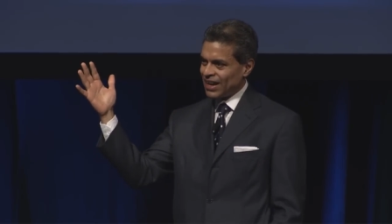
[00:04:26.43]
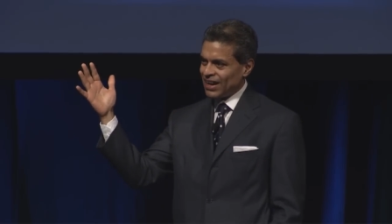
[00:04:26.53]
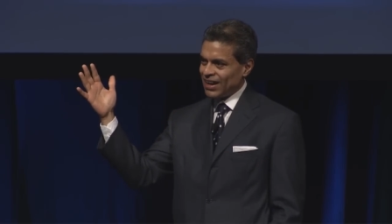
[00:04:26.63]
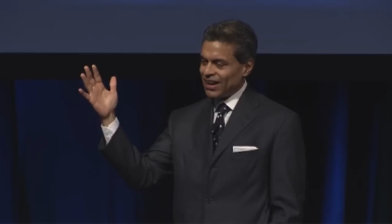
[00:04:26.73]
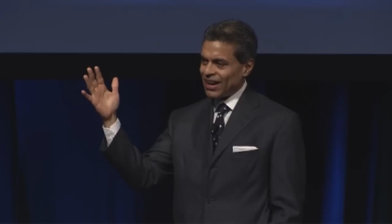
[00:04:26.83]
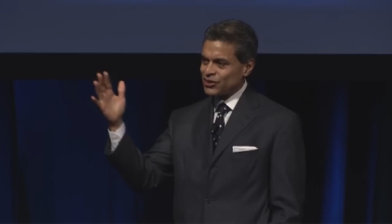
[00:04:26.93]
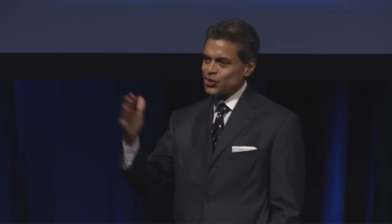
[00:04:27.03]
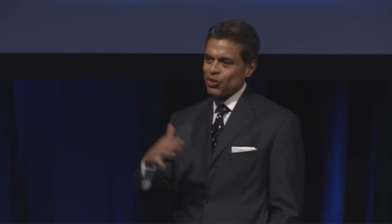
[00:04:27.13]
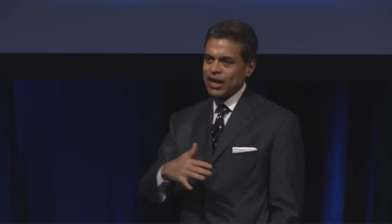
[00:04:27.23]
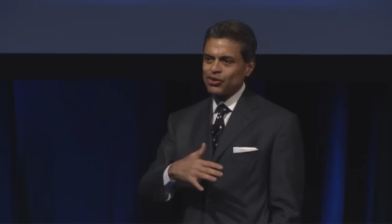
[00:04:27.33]
And so
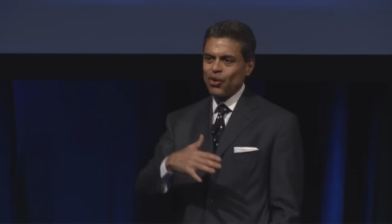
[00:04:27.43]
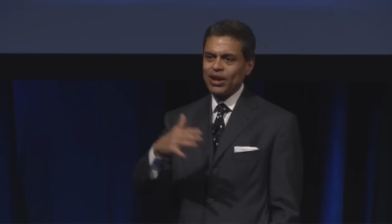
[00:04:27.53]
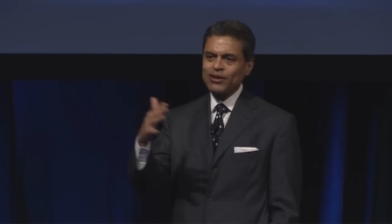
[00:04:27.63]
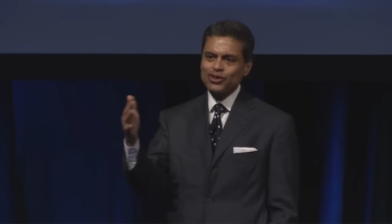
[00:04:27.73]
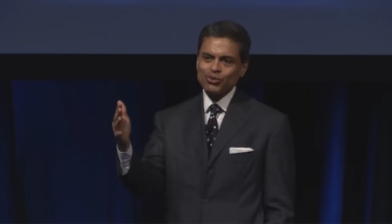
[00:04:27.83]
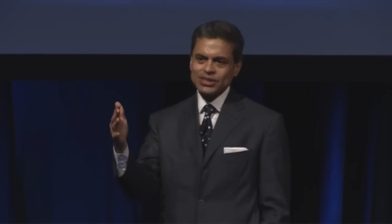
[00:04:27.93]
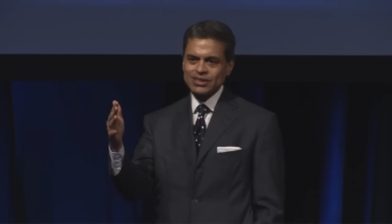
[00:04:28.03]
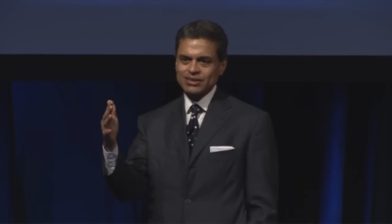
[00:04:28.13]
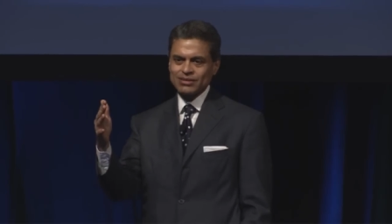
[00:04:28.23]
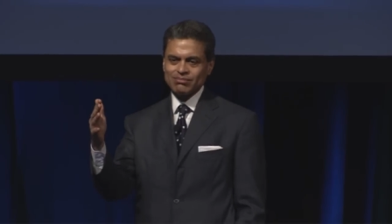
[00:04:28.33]
what I thought I'd do is
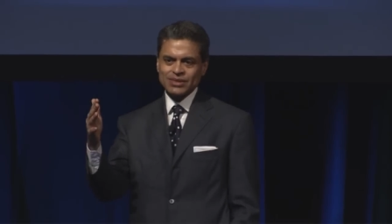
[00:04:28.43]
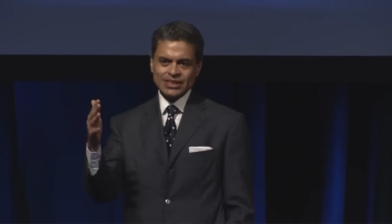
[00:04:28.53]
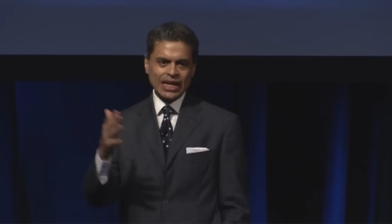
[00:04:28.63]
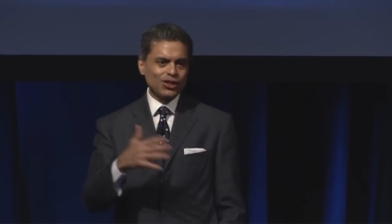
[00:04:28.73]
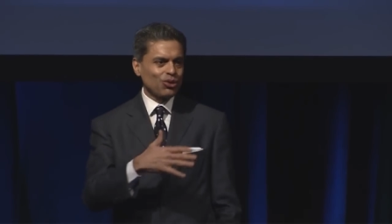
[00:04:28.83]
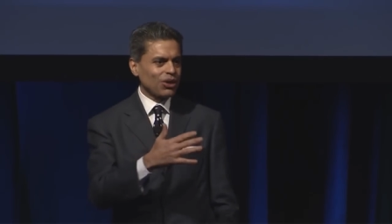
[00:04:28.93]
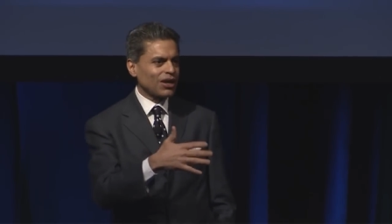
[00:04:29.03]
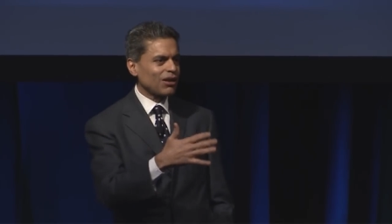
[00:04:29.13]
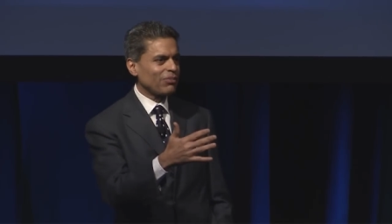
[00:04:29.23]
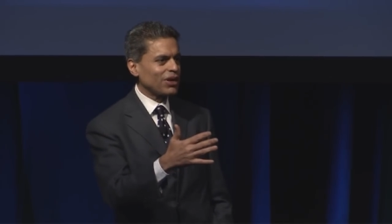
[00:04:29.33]
tell you a
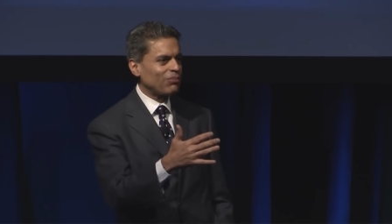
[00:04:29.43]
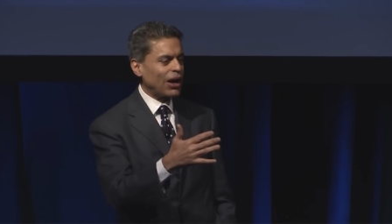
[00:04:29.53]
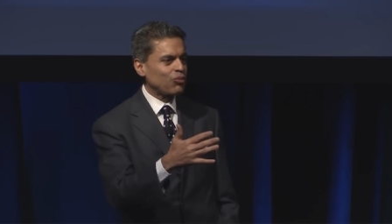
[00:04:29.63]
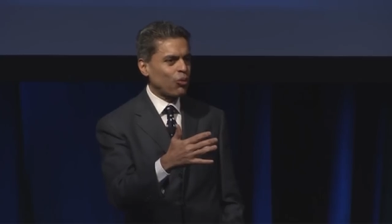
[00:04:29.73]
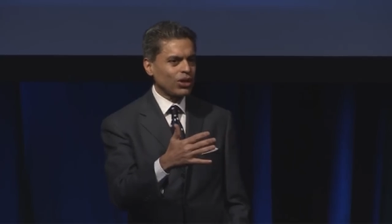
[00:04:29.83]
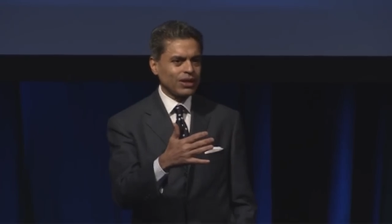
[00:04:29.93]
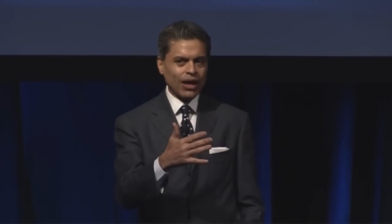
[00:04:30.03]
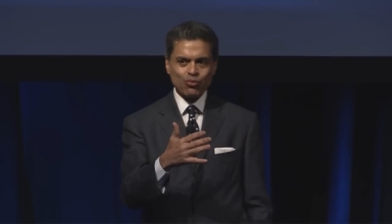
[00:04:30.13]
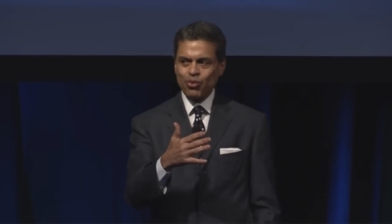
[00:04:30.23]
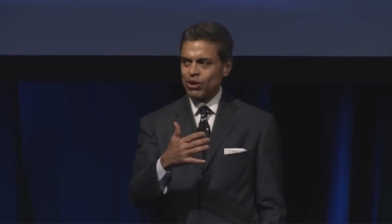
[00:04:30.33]
little bit about what
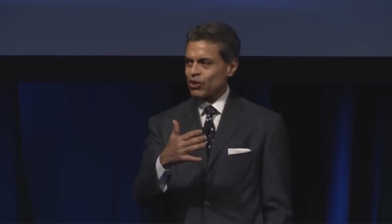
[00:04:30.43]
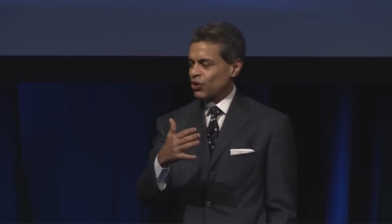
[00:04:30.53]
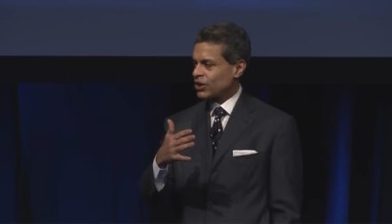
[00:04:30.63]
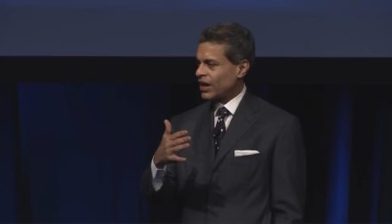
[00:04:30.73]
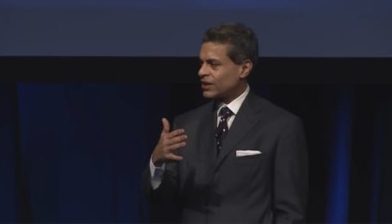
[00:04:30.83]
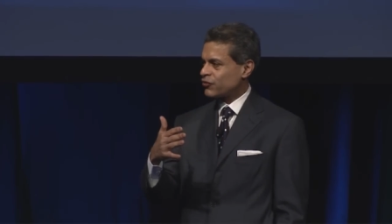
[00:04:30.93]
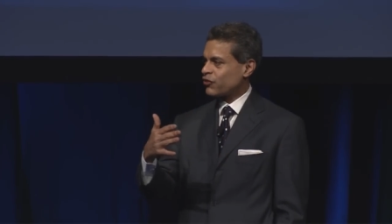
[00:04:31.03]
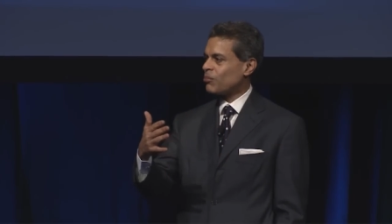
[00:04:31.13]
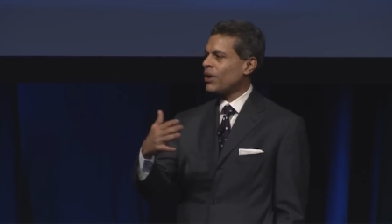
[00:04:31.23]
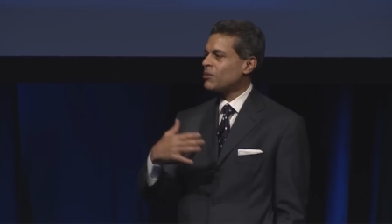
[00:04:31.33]
that world looked like
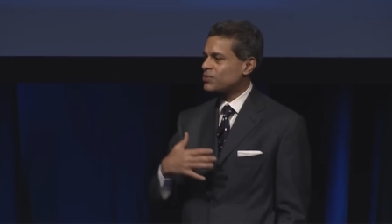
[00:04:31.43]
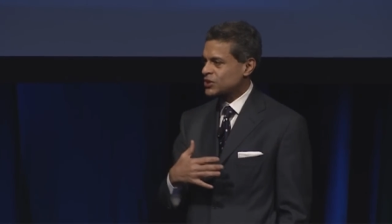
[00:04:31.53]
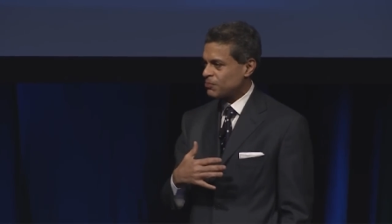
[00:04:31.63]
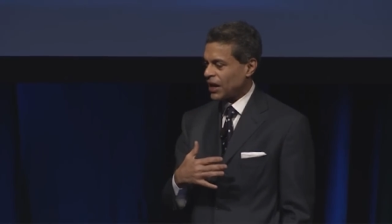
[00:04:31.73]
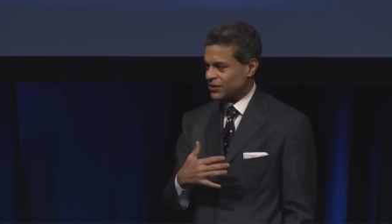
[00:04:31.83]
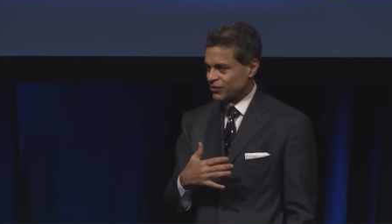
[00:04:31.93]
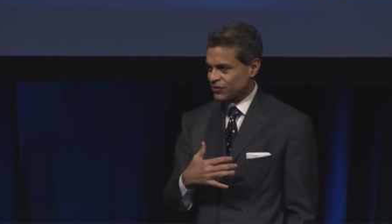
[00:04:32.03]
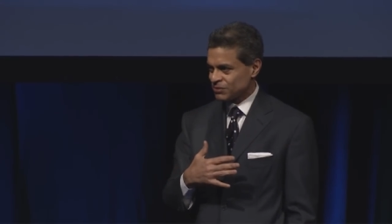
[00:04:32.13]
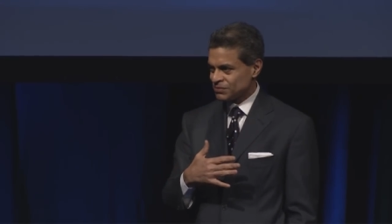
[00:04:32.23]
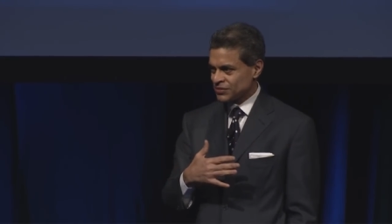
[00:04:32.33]
from my perspective.
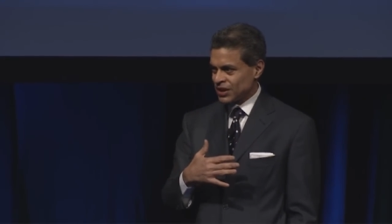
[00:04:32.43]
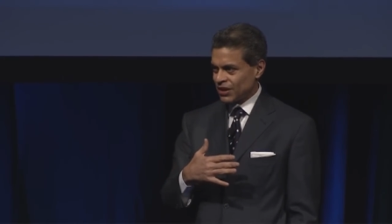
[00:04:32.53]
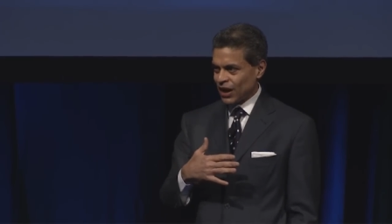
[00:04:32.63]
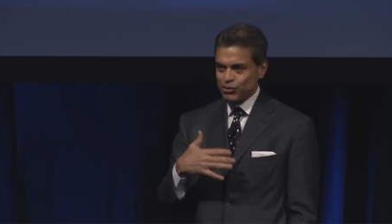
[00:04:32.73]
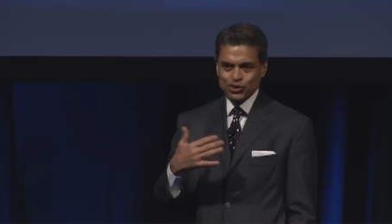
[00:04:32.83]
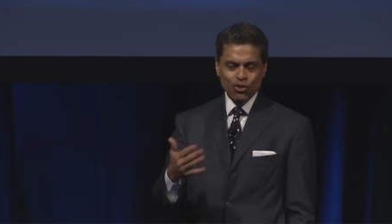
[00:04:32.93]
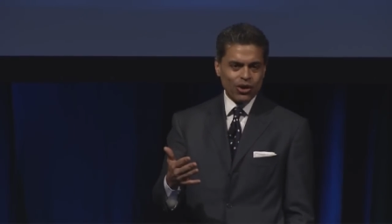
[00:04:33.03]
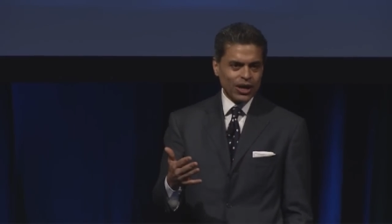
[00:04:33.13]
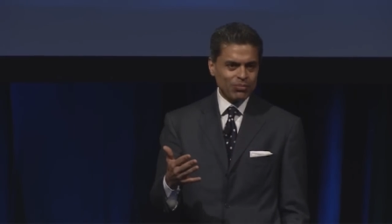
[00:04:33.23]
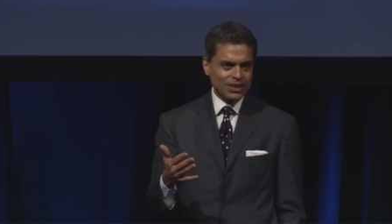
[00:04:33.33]
I was
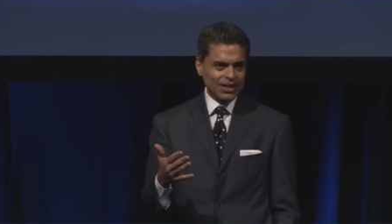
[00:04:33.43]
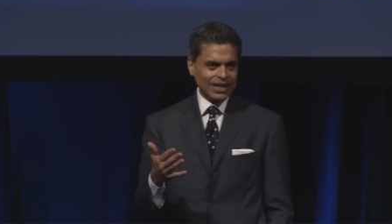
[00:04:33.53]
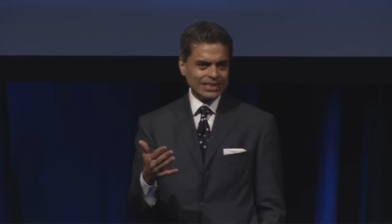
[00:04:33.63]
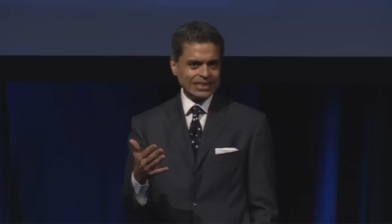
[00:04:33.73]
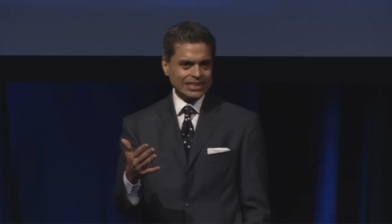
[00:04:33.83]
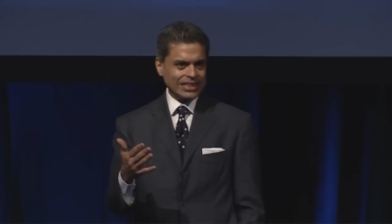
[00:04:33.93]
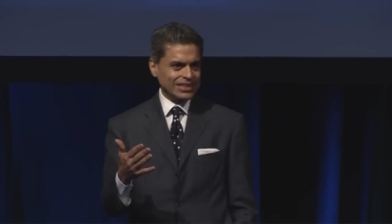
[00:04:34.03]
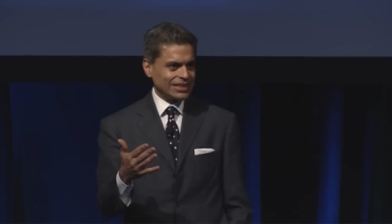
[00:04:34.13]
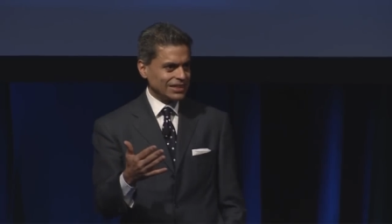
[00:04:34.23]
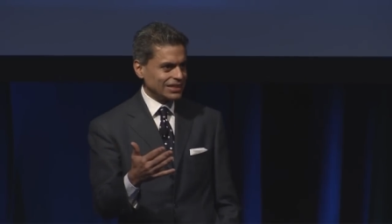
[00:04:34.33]
growing up in the
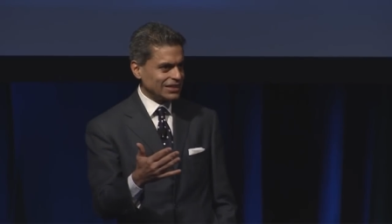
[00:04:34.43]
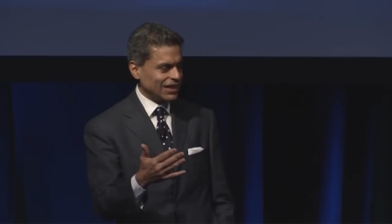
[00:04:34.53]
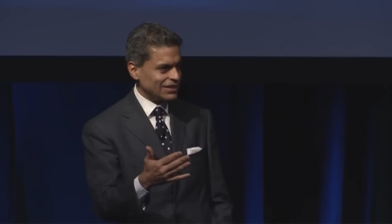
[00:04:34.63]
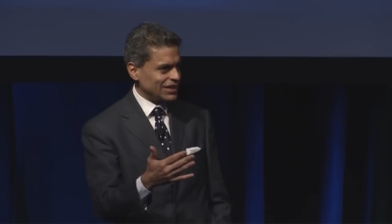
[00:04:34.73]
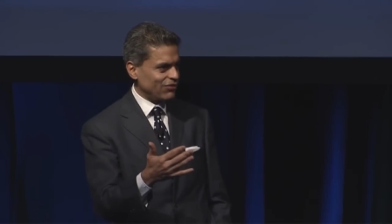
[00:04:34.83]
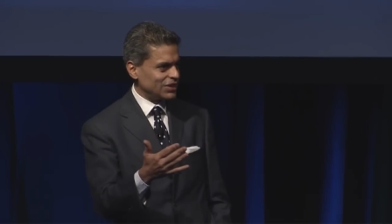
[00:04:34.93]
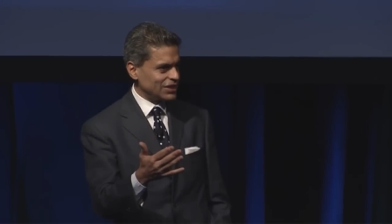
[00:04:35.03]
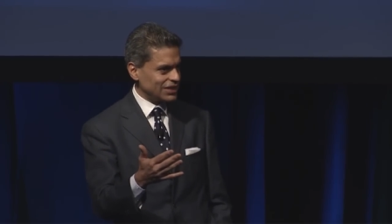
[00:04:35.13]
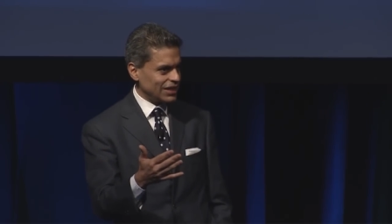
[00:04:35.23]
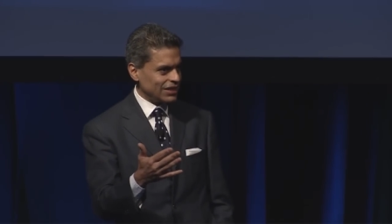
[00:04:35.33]
1960s and
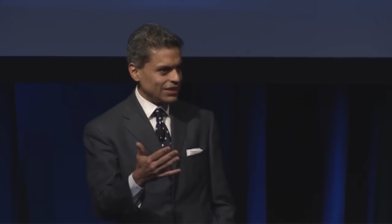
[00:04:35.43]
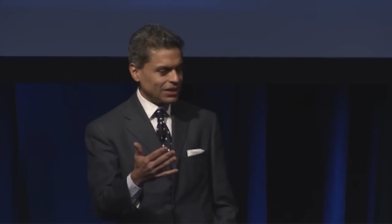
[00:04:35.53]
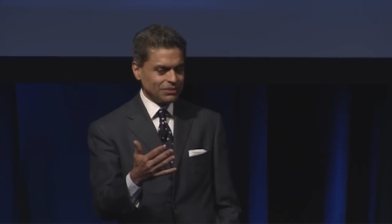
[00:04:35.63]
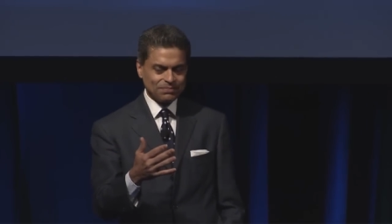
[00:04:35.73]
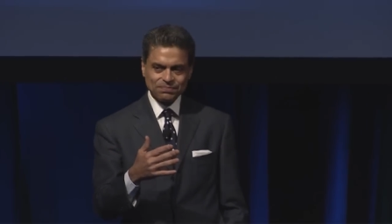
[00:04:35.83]
70s in India,